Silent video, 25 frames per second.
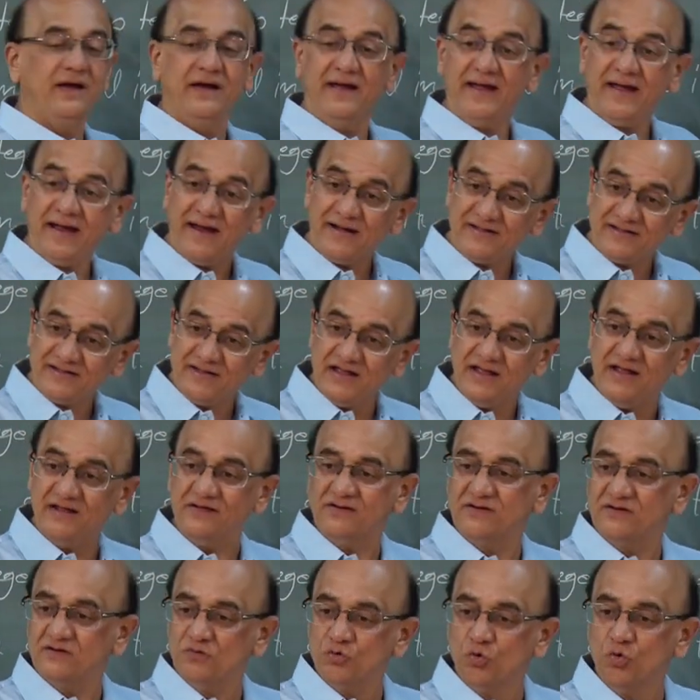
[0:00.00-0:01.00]

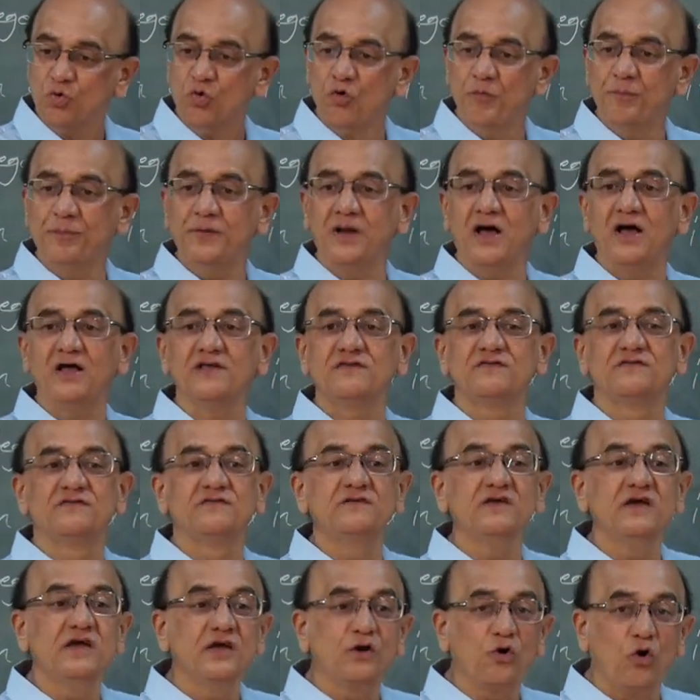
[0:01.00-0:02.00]
18. 2 plus
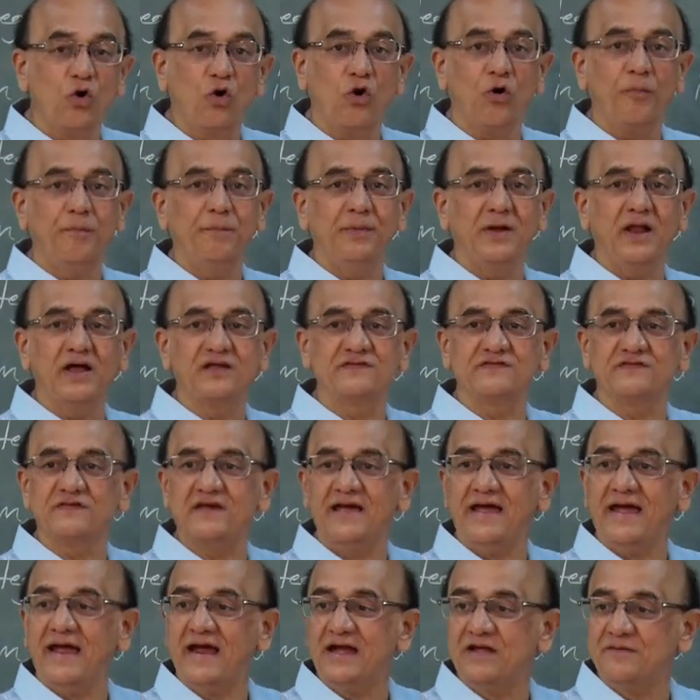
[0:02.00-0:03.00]
0 plus
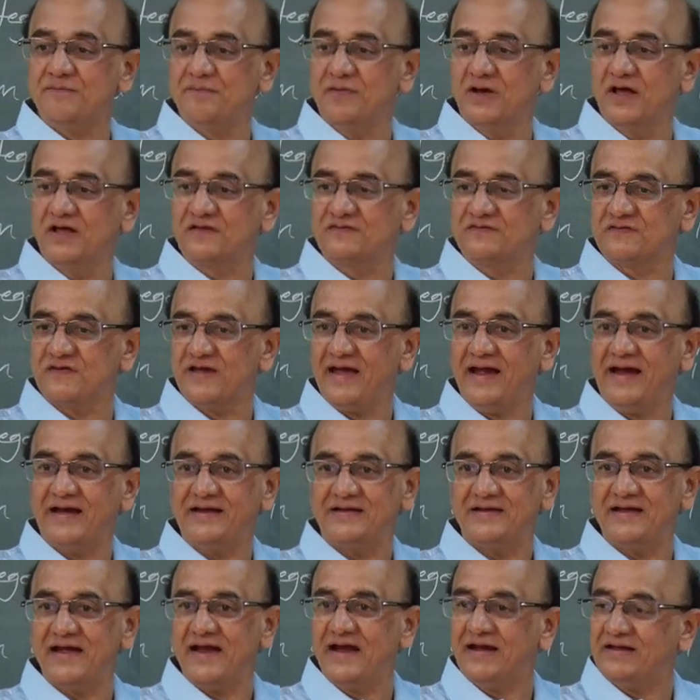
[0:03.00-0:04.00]
8 plus
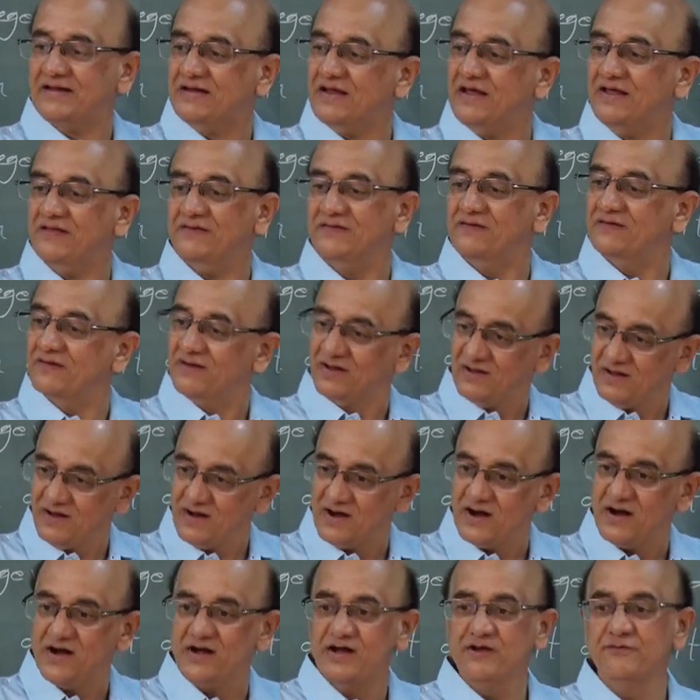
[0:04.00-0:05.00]
8. 18
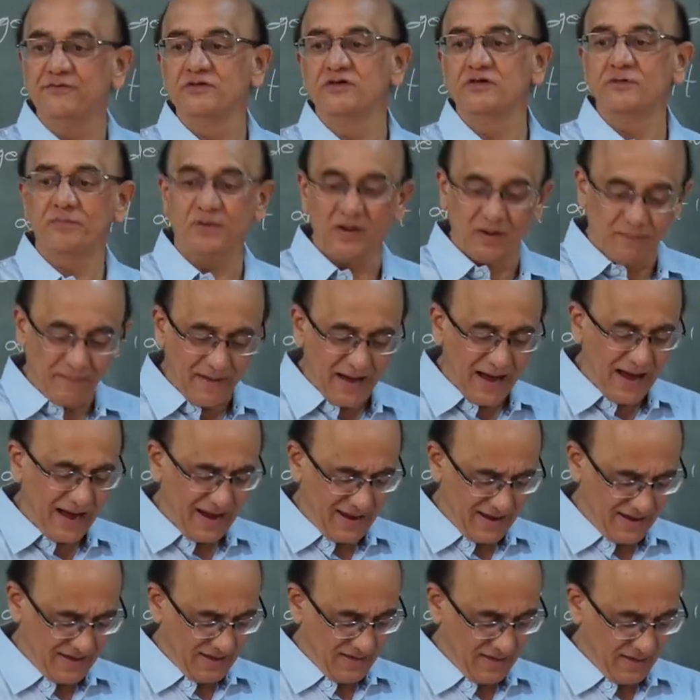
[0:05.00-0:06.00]
divisible by
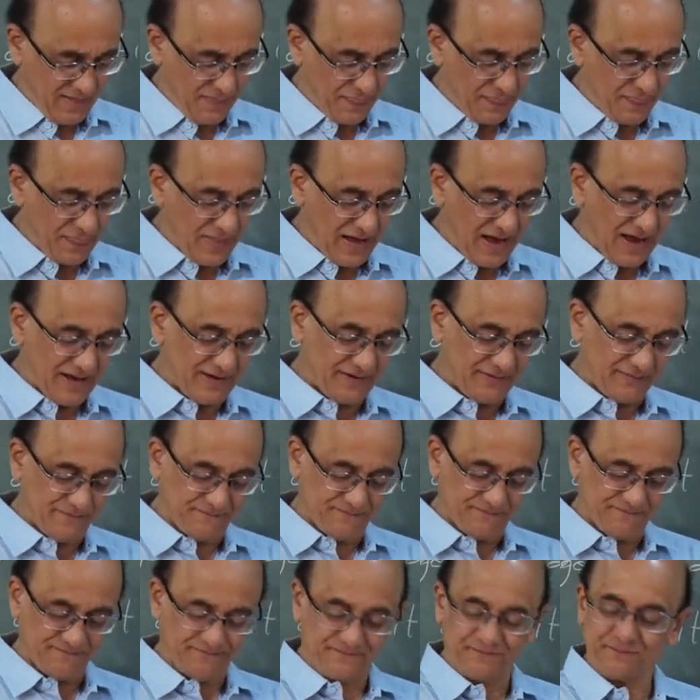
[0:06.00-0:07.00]
9.
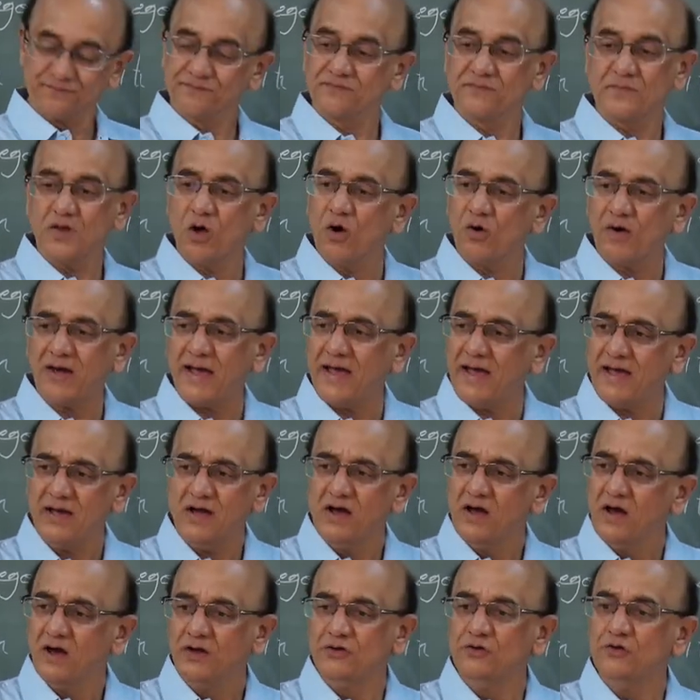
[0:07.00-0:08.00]
Okay.
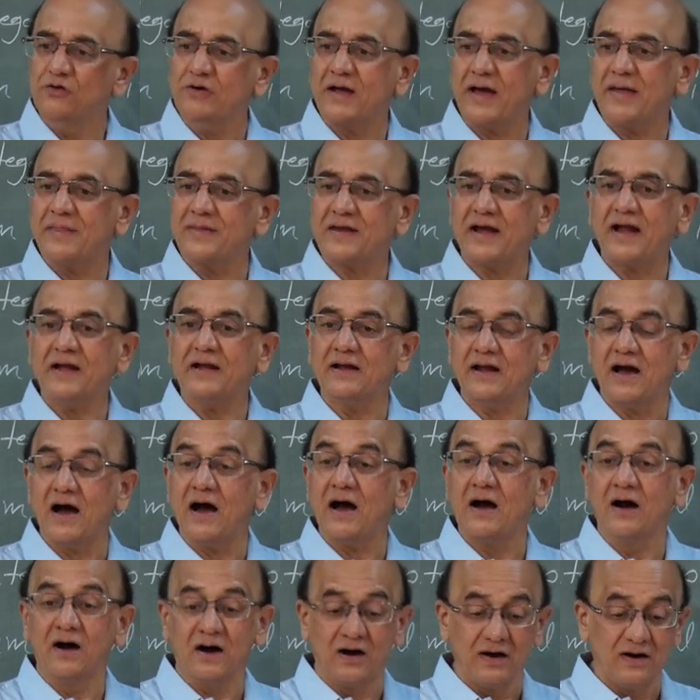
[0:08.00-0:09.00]
You can write,
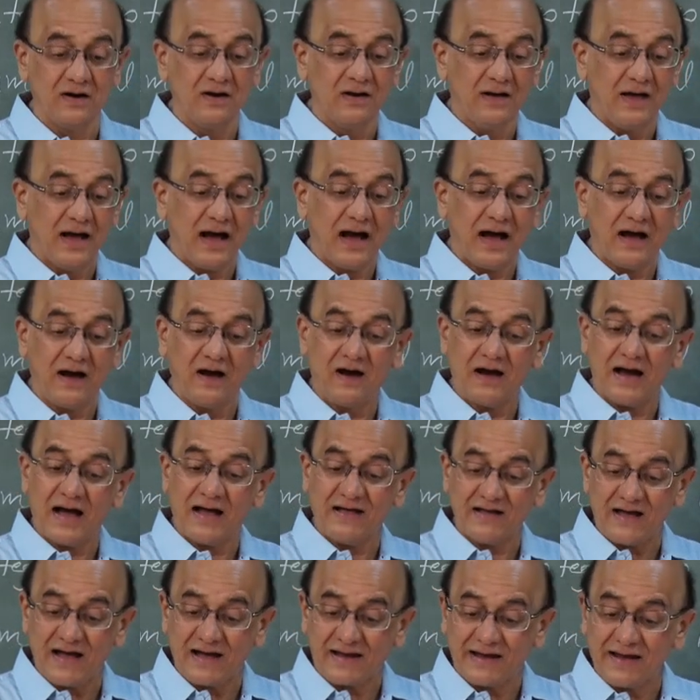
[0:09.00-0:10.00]
uh, uh,
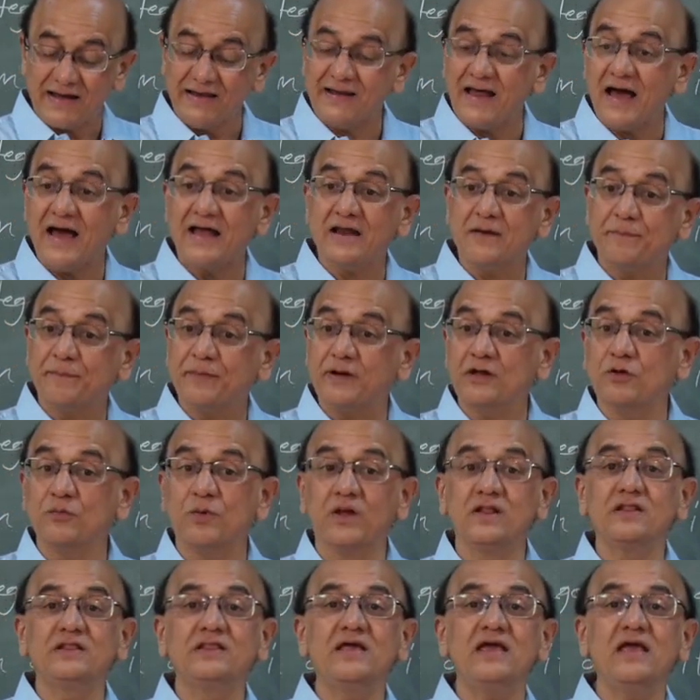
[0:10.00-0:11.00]
again I repeat
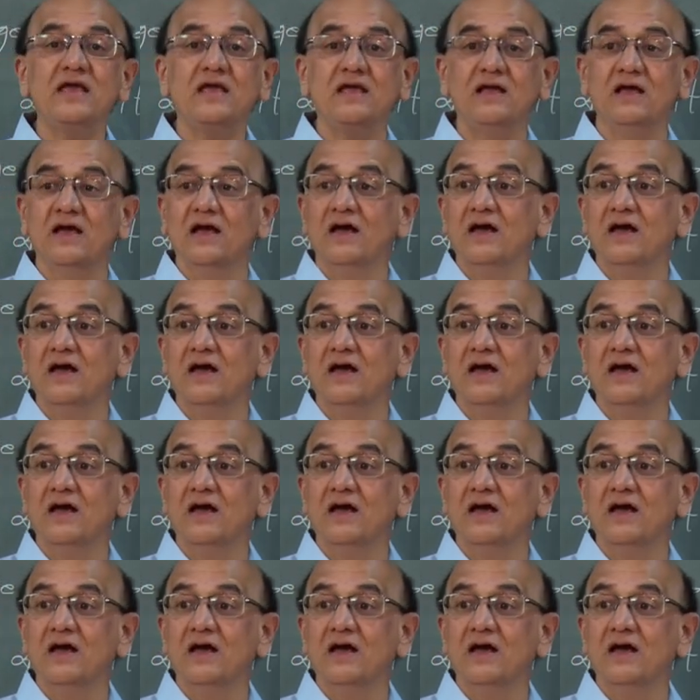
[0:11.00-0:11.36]
one thing.